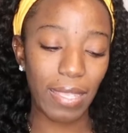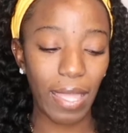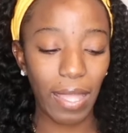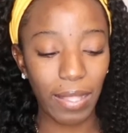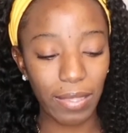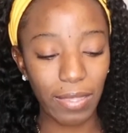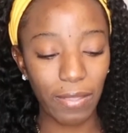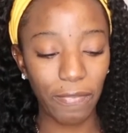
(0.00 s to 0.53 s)

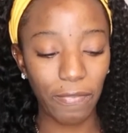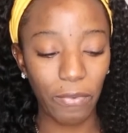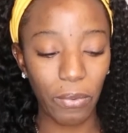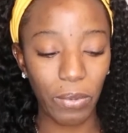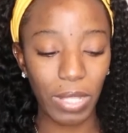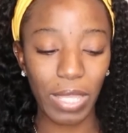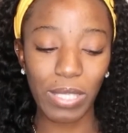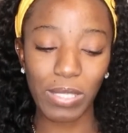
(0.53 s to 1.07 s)
healthy
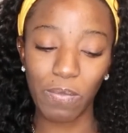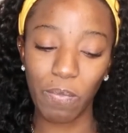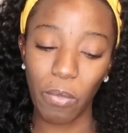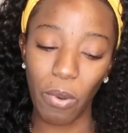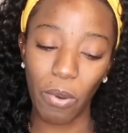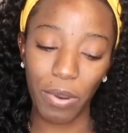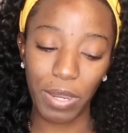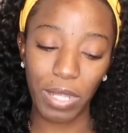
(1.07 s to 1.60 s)
food is
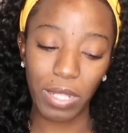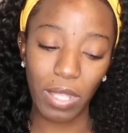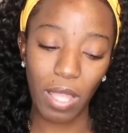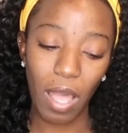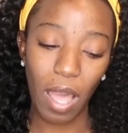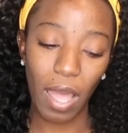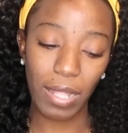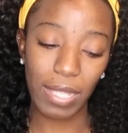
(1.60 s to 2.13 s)

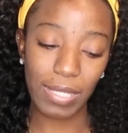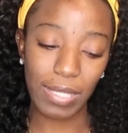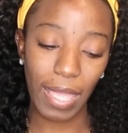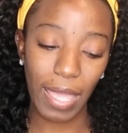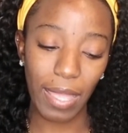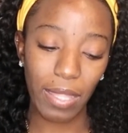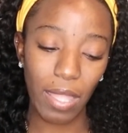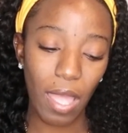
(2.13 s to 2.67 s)
boring on its
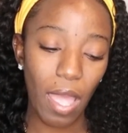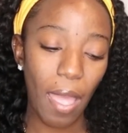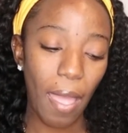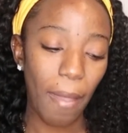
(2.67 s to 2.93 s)
head,